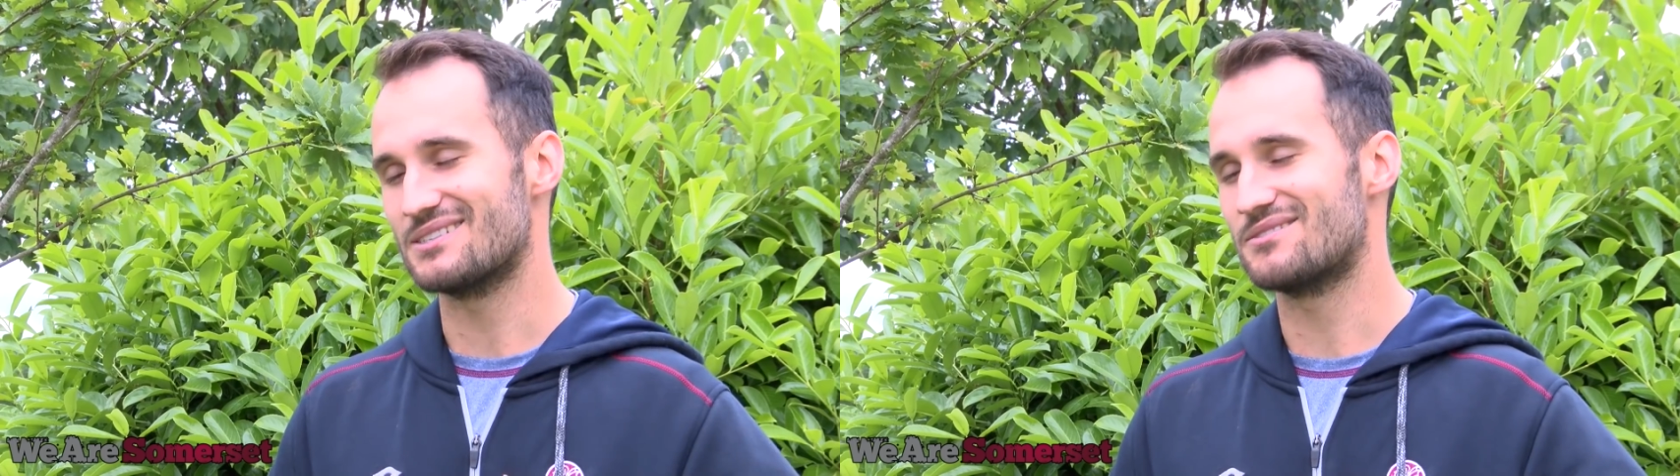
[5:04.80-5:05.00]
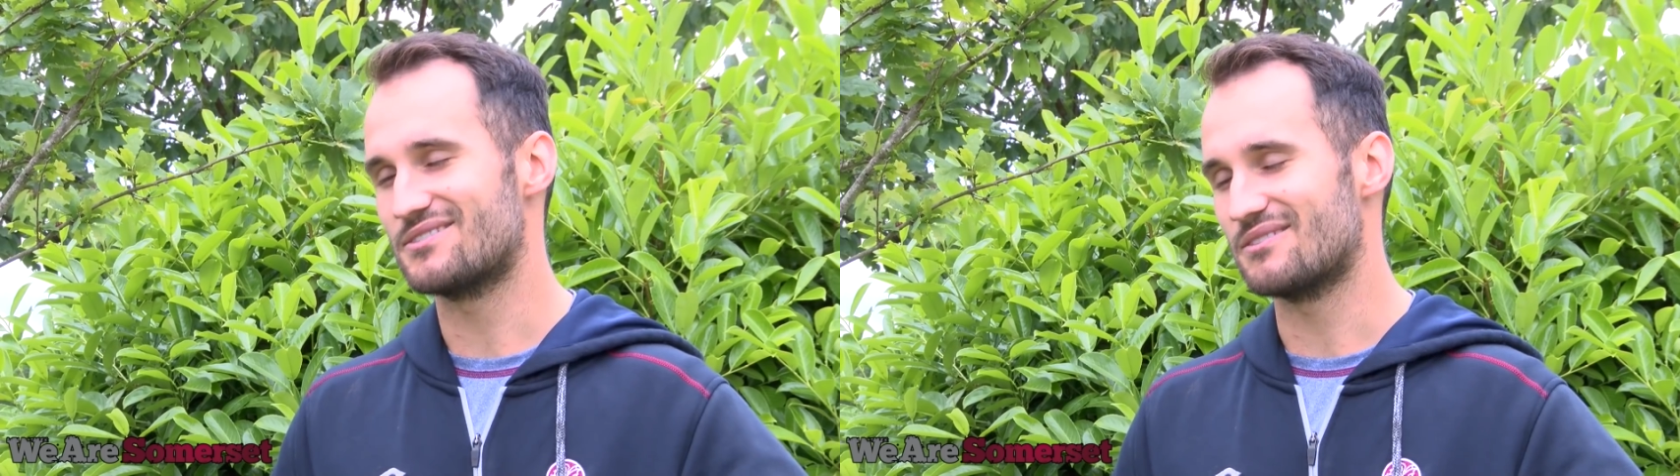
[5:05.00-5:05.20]

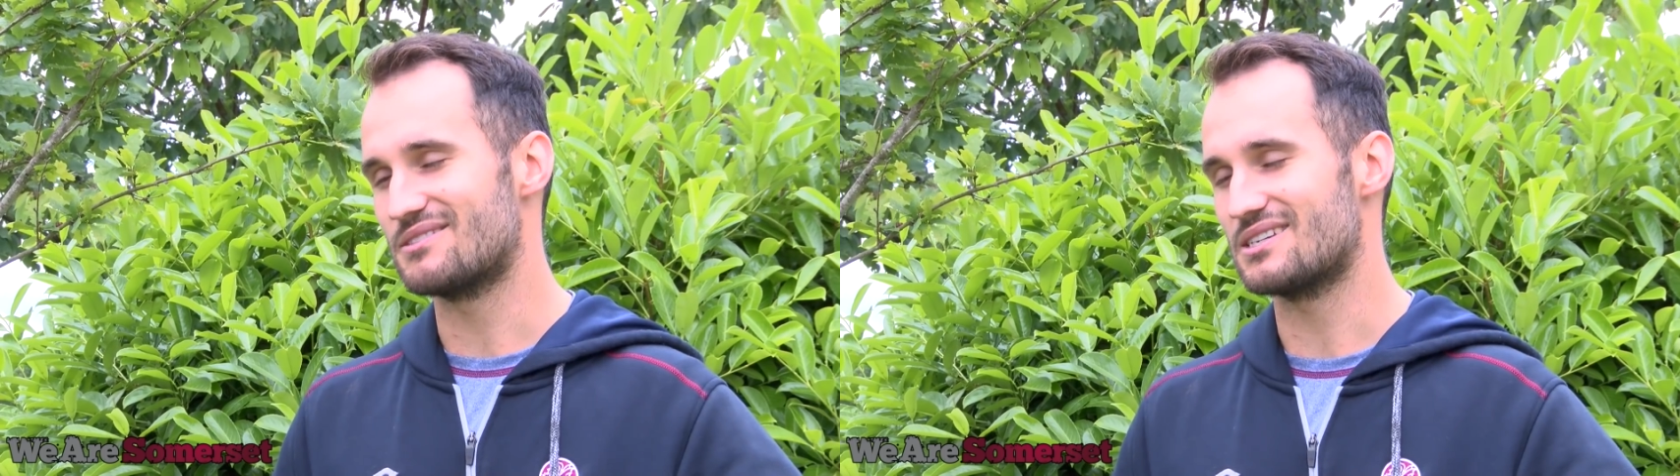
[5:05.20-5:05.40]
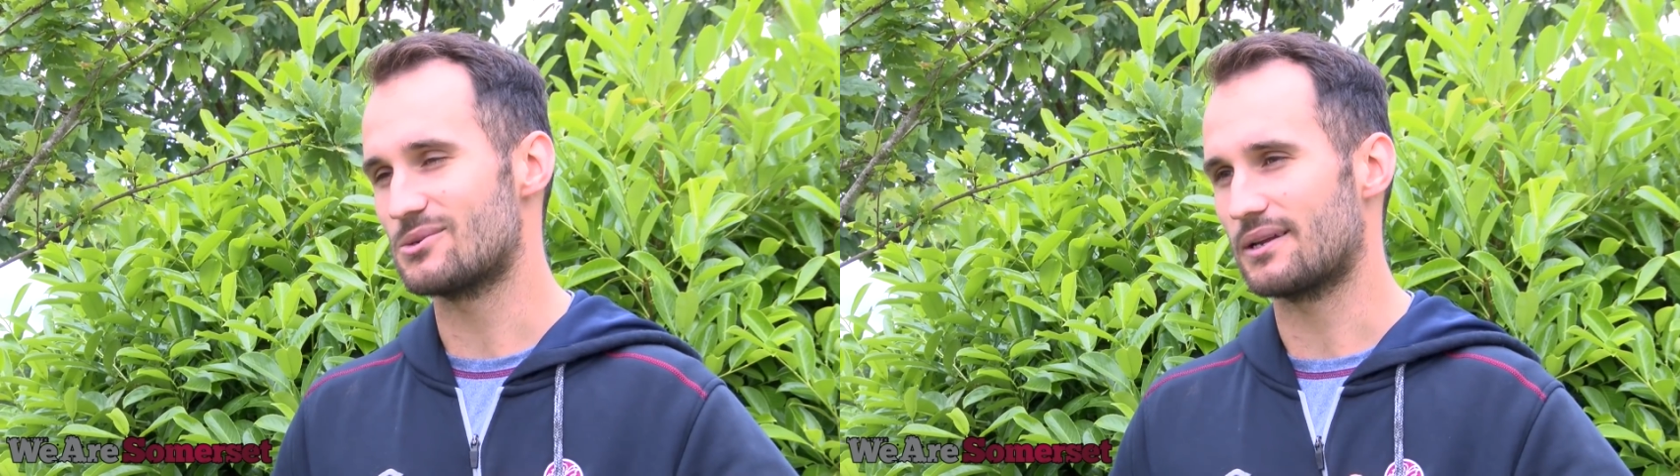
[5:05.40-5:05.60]
of
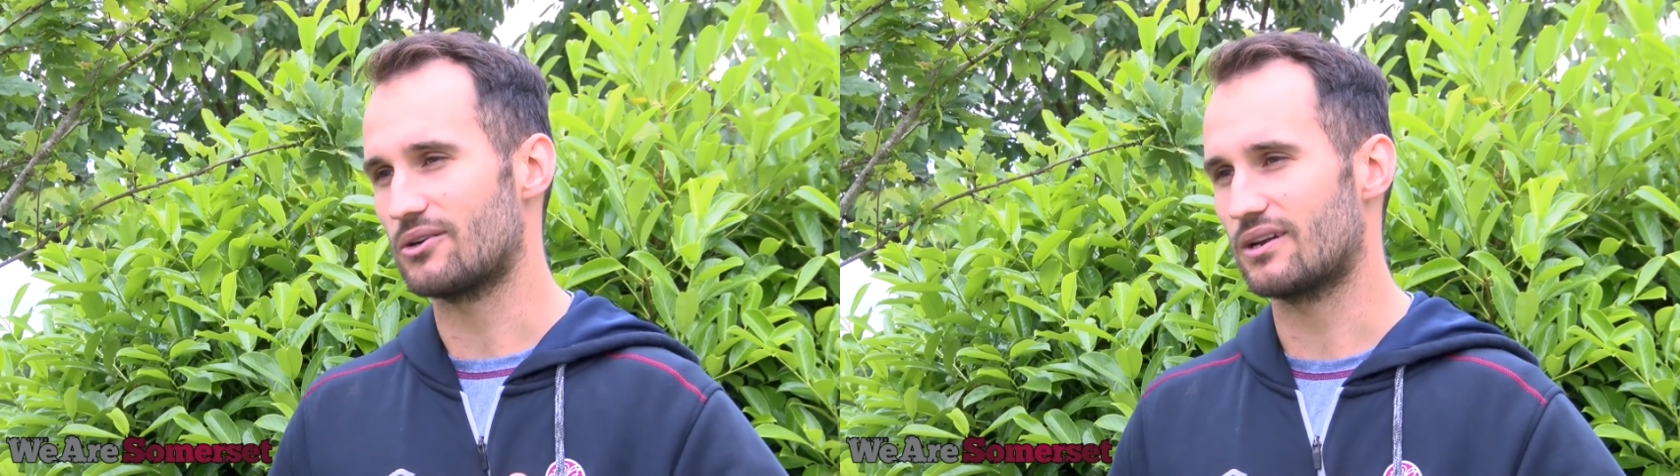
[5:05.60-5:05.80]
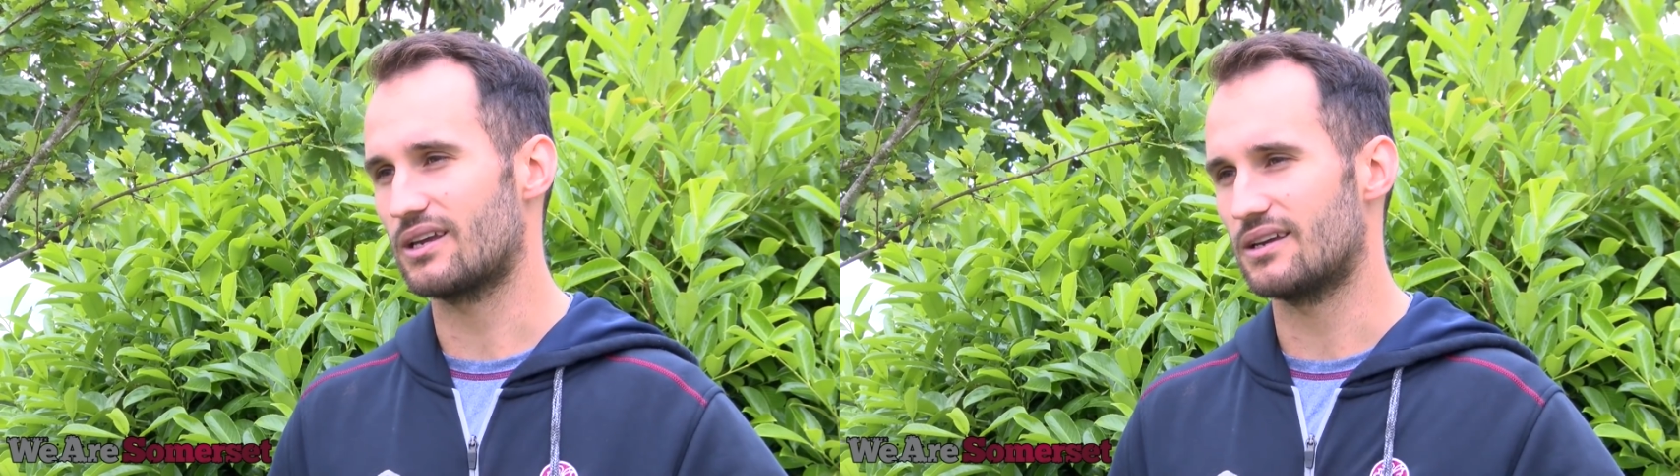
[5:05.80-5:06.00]
T20
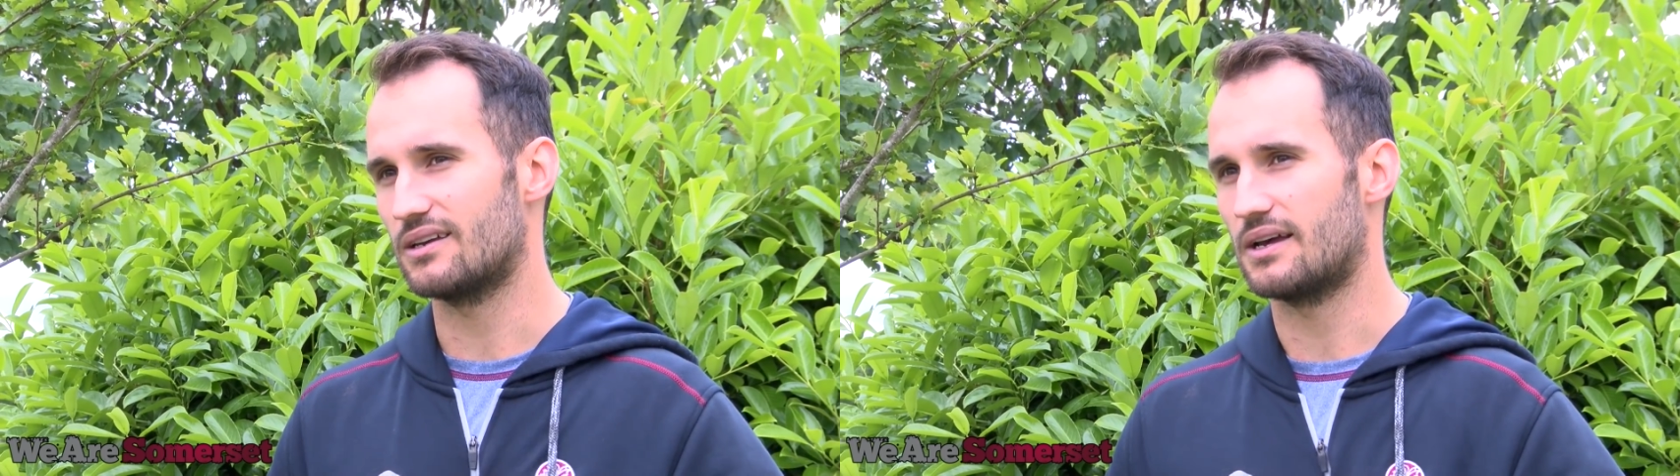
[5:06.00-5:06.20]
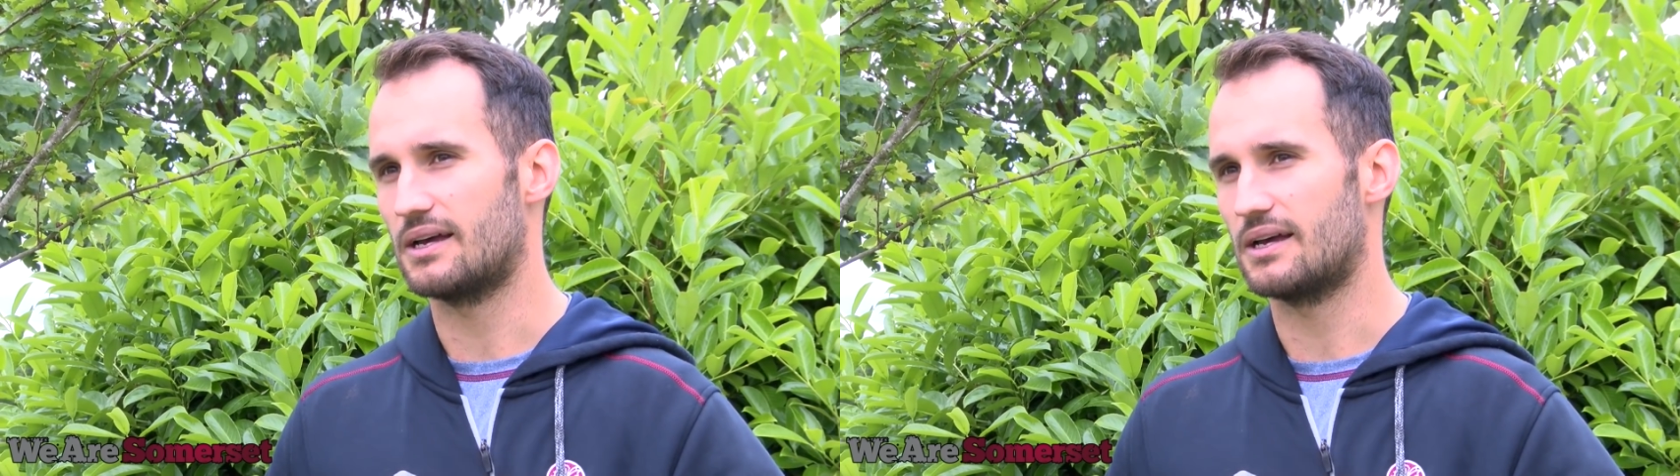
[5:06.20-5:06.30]
cricket.